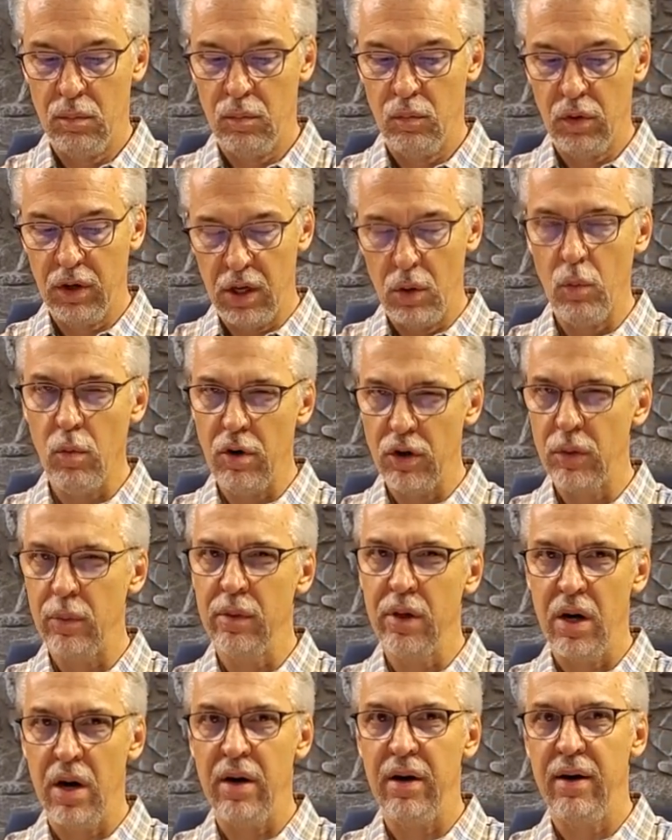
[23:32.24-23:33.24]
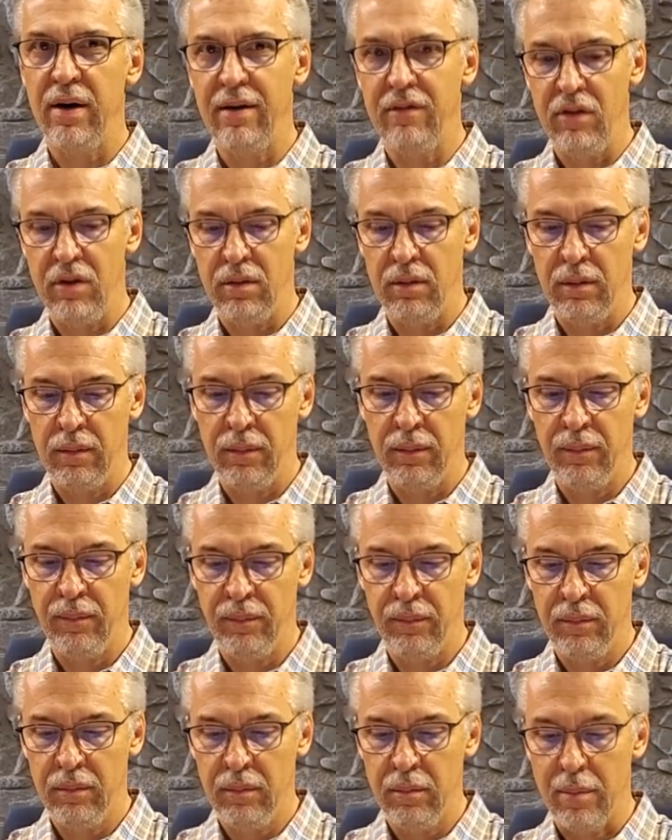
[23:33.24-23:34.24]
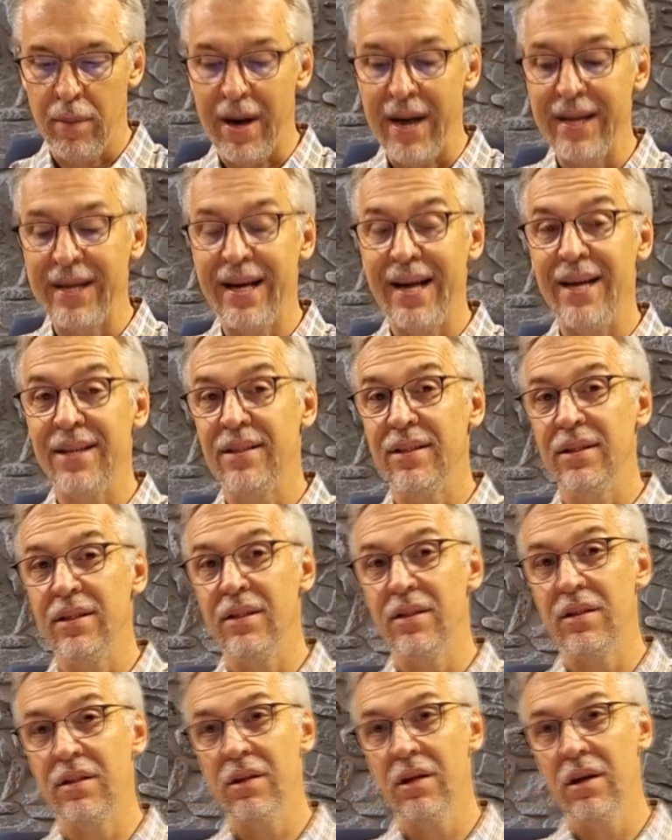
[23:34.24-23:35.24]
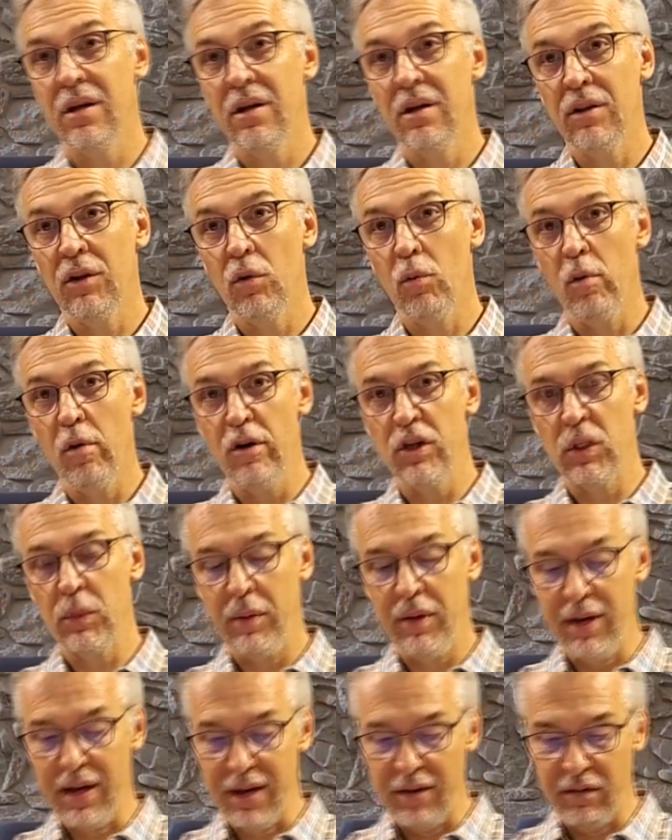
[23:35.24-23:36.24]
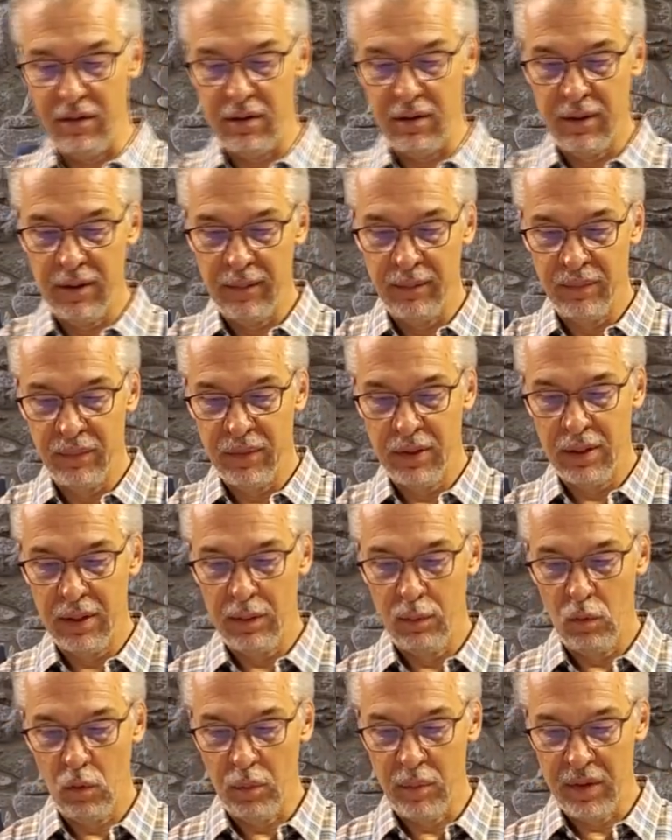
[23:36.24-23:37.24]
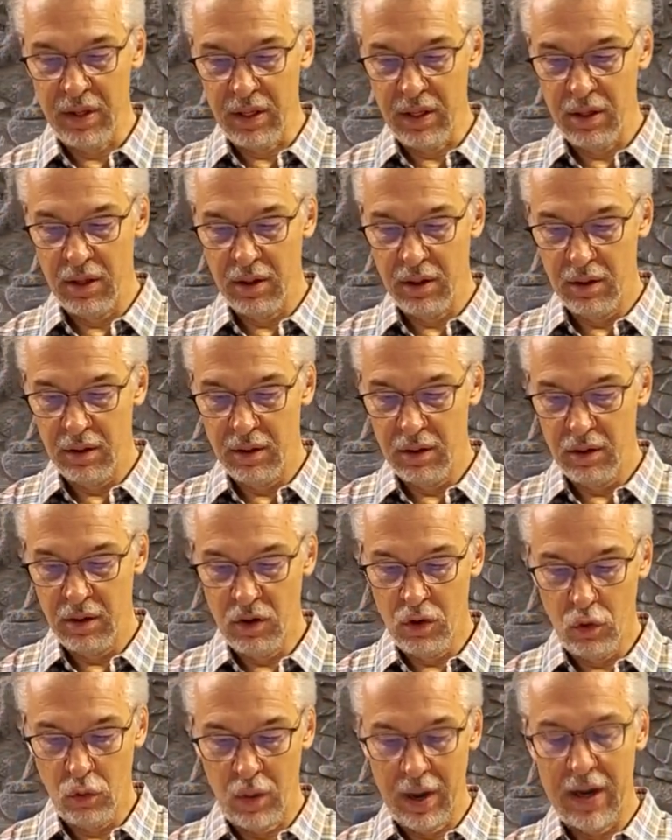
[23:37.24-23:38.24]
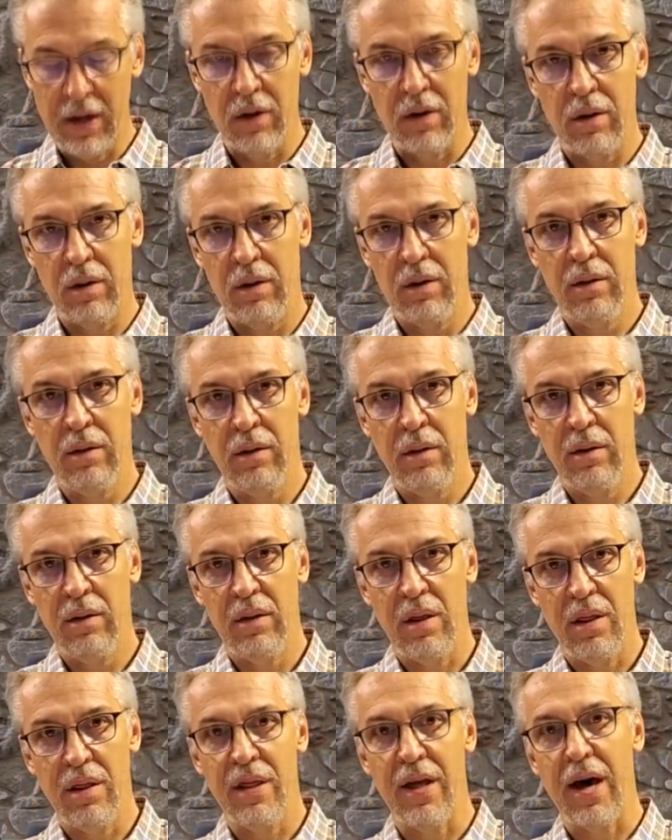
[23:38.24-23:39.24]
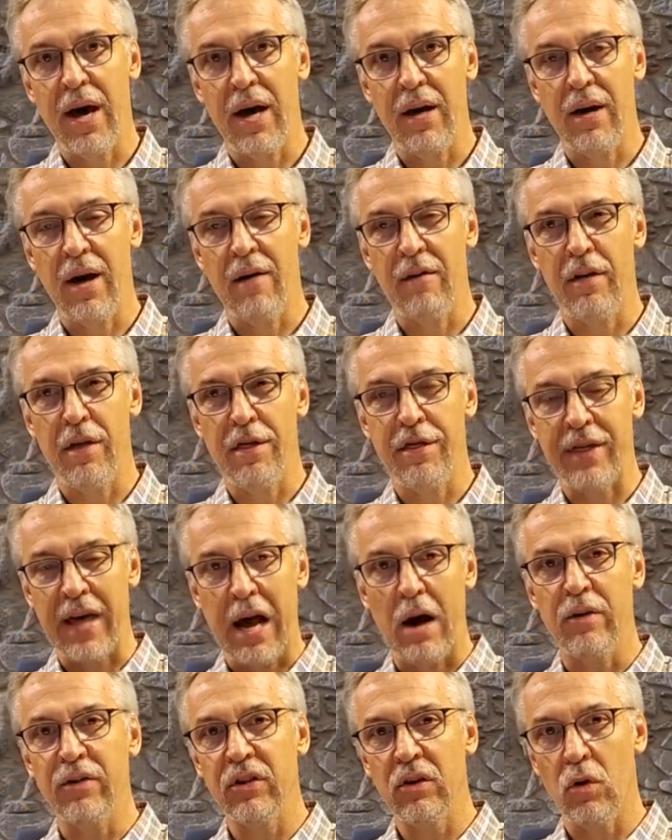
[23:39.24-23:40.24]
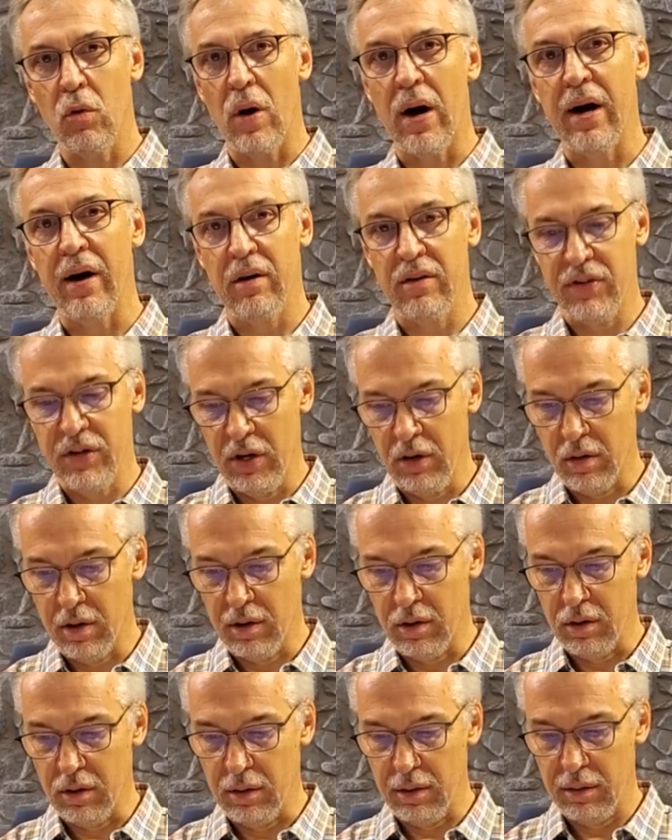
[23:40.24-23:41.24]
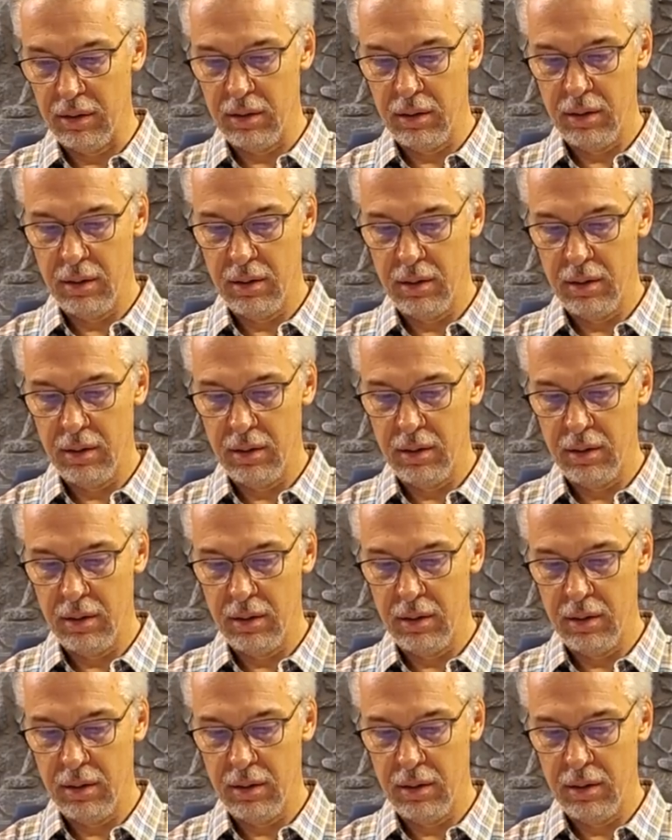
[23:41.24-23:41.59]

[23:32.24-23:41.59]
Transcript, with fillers: We're going to worship God in heaven. My guess is the worship in heaven will be greater than that of a thousand choirs here on earth.